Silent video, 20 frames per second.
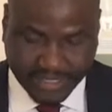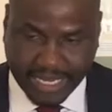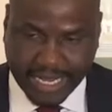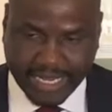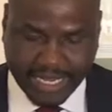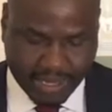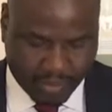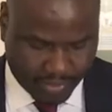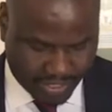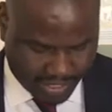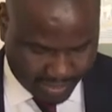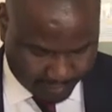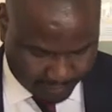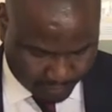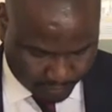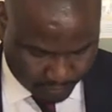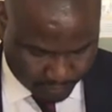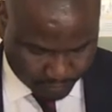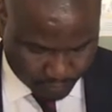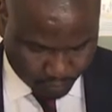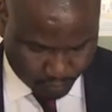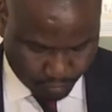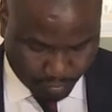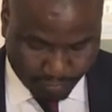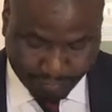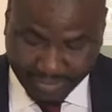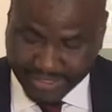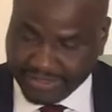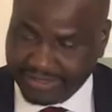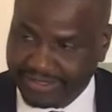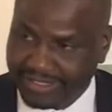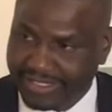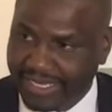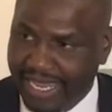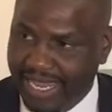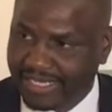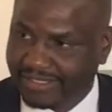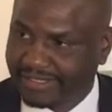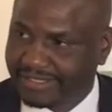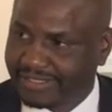are now able to compete in
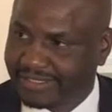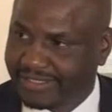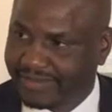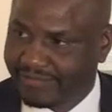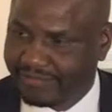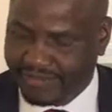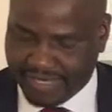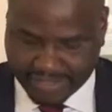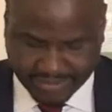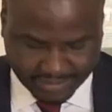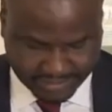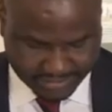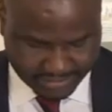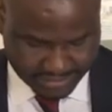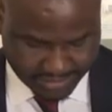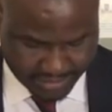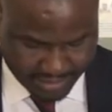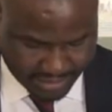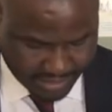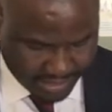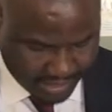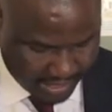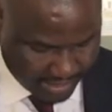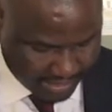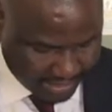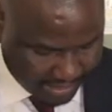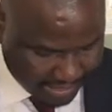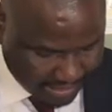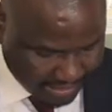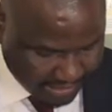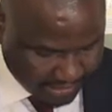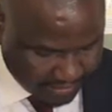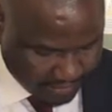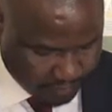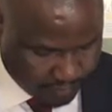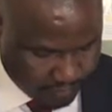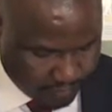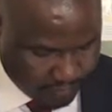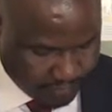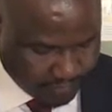ICC events
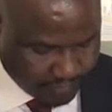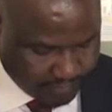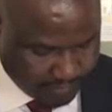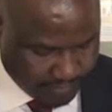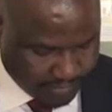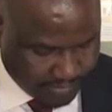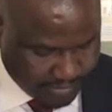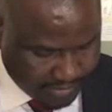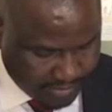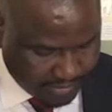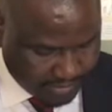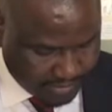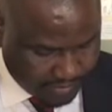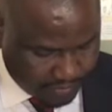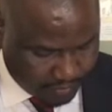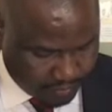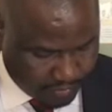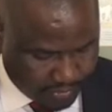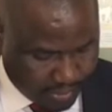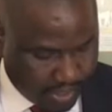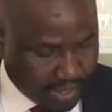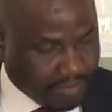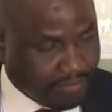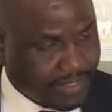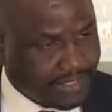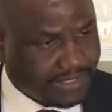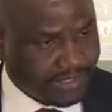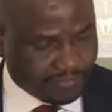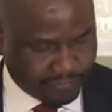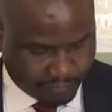again, with our immediate